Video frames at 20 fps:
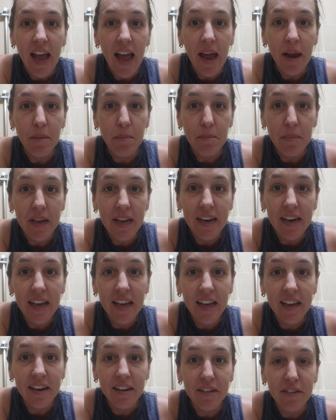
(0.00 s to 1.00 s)
and mean
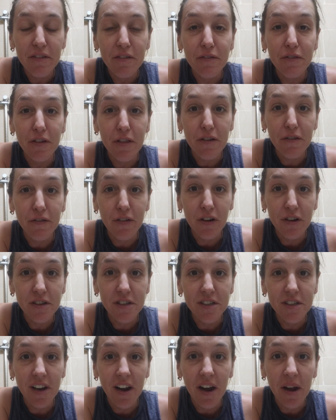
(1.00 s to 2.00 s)
it for the
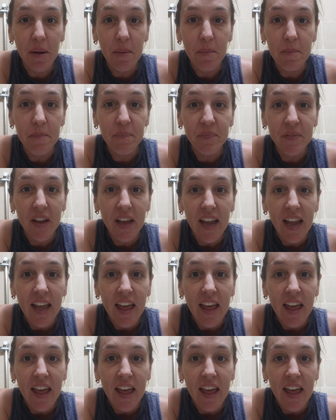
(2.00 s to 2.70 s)
first time.